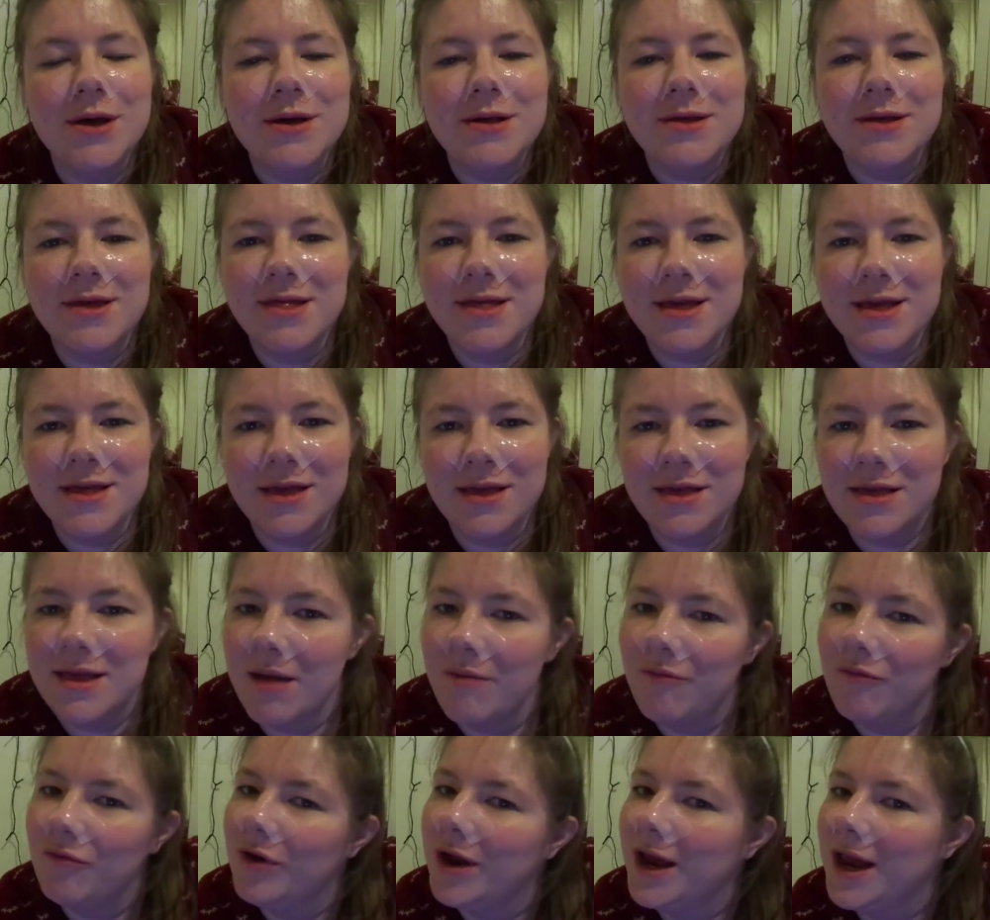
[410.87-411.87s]
So this is
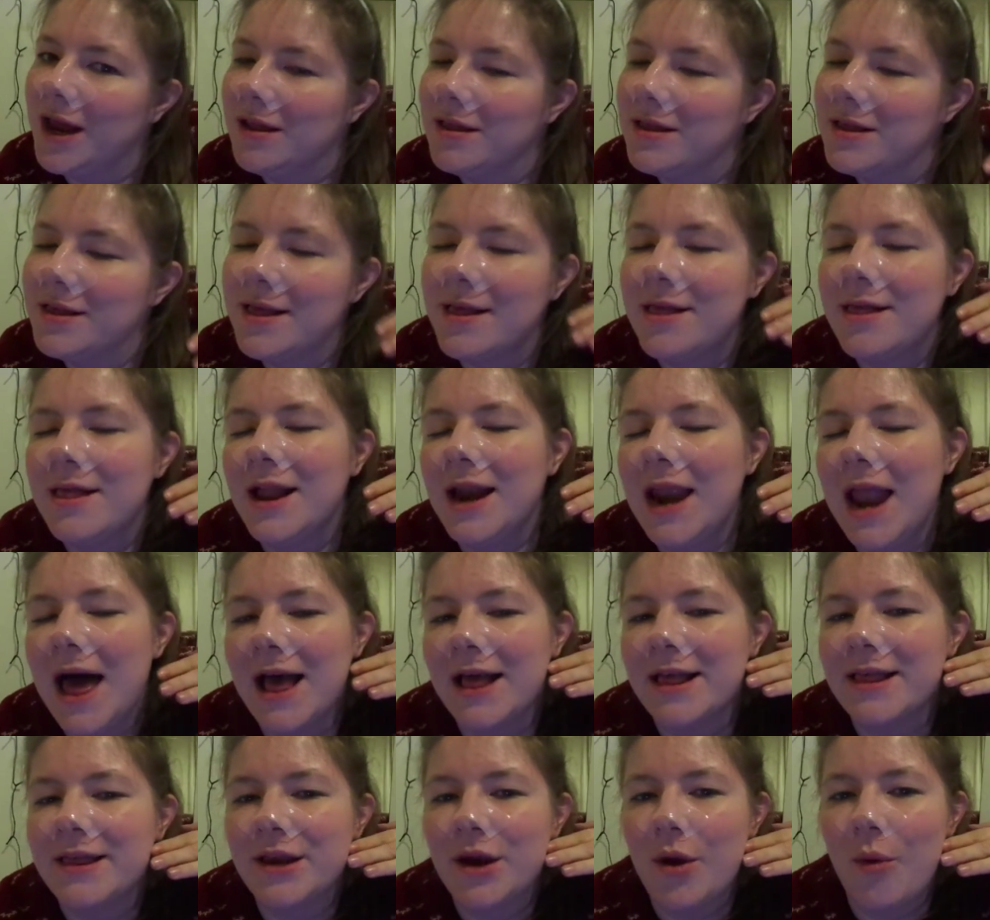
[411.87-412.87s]
step three, and this is the
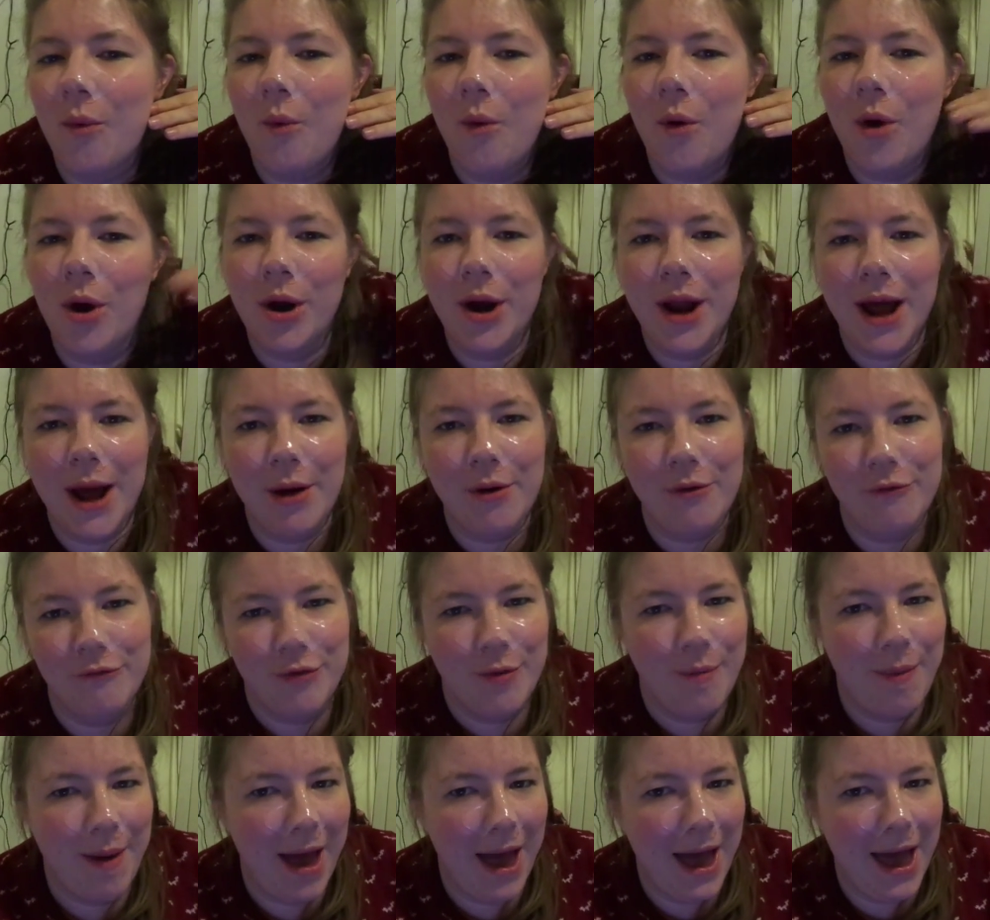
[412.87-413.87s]
last one out of the
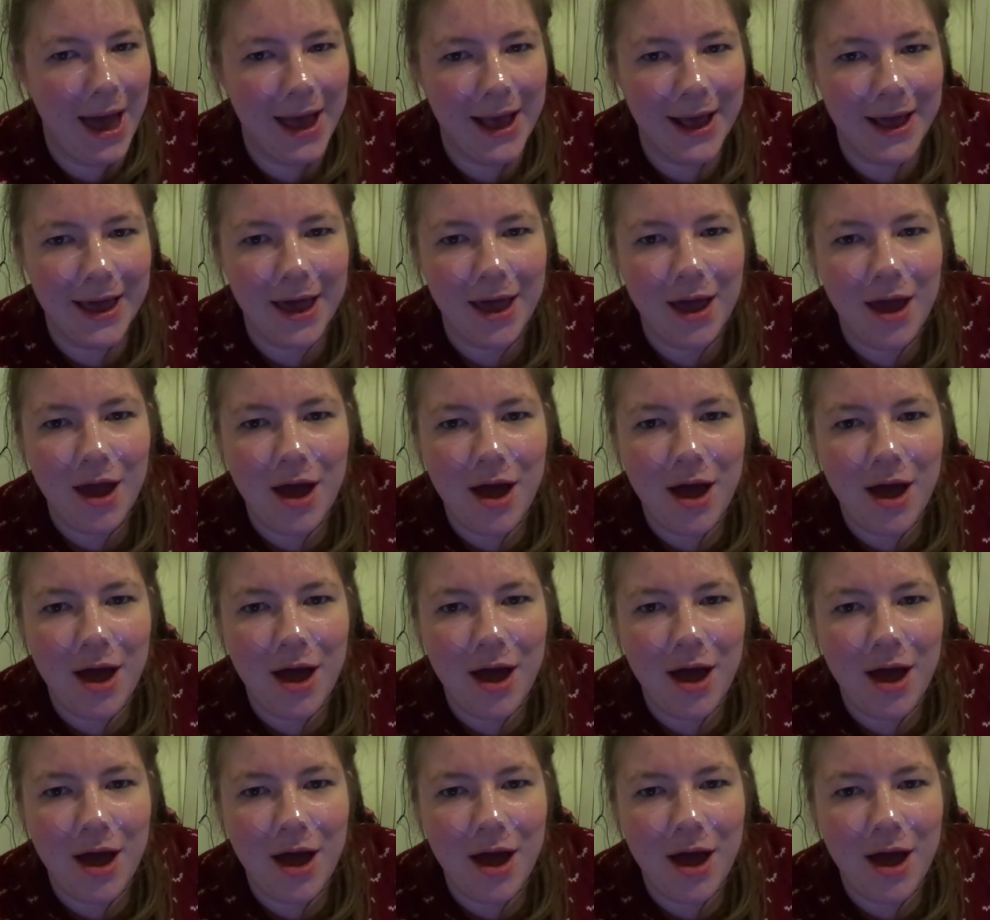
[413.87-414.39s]
pack.